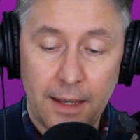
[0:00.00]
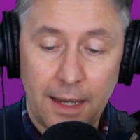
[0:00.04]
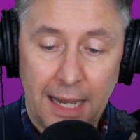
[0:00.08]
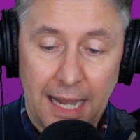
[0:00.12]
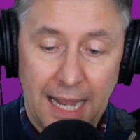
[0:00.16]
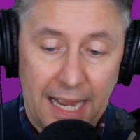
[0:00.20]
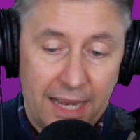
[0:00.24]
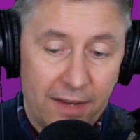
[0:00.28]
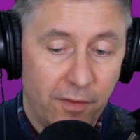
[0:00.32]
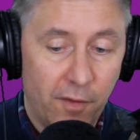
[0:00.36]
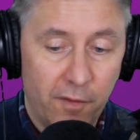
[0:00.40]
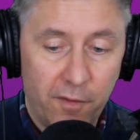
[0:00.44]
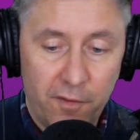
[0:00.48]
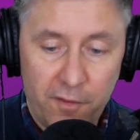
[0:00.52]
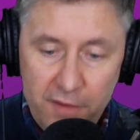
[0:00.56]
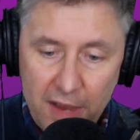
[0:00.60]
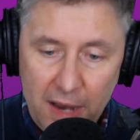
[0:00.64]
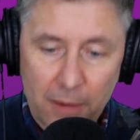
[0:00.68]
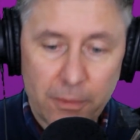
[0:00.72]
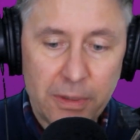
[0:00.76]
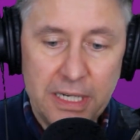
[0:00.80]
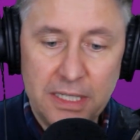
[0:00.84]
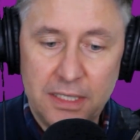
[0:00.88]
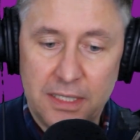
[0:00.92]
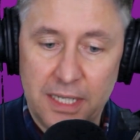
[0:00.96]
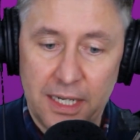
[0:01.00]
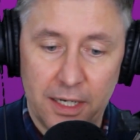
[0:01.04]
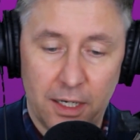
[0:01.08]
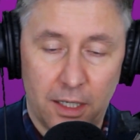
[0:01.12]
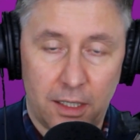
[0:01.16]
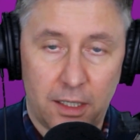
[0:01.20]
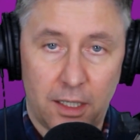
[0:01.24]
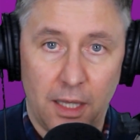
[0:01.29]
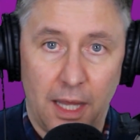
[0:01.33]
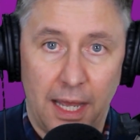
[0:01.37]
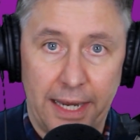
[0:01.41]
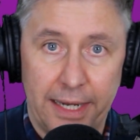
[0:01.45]
I have a very dear
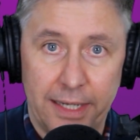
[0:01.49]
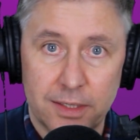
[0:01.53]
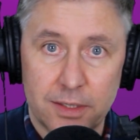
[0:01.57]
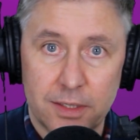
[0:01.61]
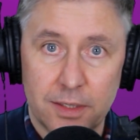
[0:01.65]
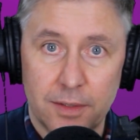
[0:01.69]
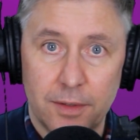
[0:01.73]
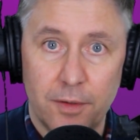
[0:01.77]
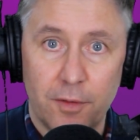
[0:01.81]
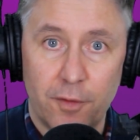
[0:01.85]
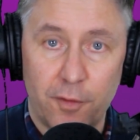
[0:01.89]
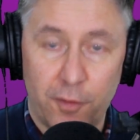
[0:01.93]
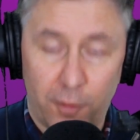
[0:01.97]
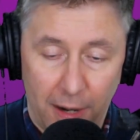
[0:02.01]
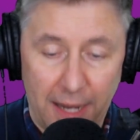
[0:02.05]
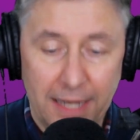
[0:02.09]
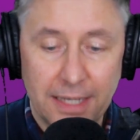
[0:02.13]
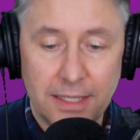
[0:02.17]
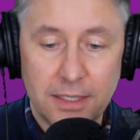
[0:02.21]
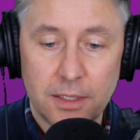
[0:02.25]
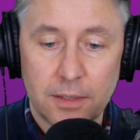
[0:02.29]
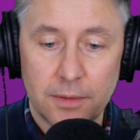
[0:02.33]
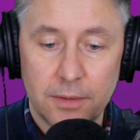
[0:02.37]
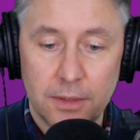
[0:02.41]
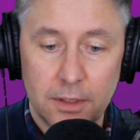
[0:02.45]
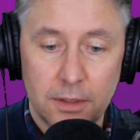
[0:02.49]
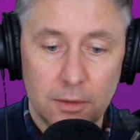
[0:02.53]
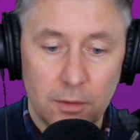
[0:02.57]
client, friend,